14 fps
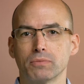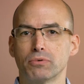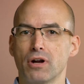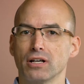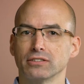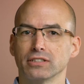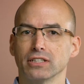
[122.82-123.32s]
to
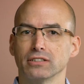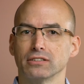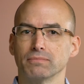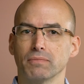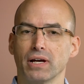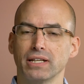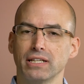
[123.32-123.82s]
process,
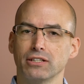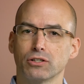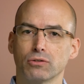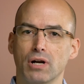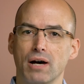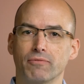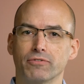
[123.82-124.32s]
I need to
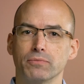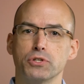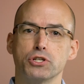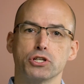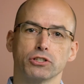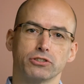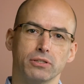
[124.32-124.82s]
crop from
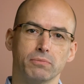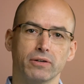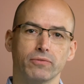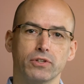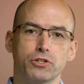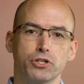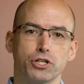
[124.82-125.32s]
just
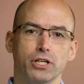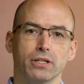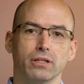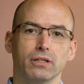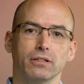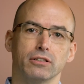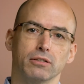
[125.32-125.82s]
above the
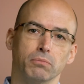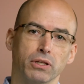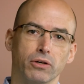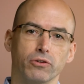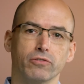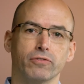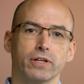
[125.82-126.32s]
chin to
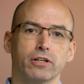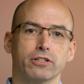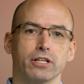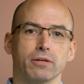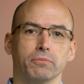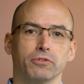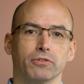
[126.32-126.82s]
below the
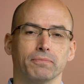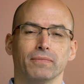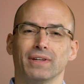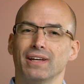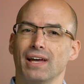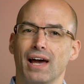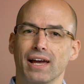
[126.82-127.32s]
fingertips.
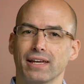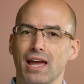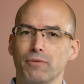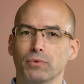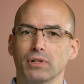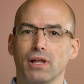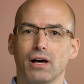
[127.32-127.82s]
I
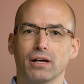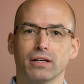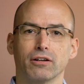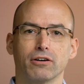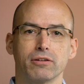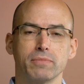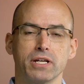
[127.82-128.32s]
can't rely on
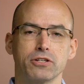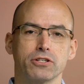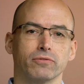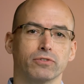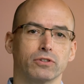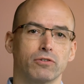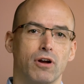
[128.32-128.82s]
automation
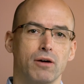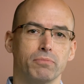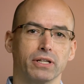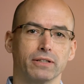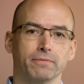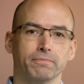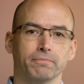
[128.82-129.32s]
for
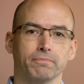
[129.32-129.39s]
cropping.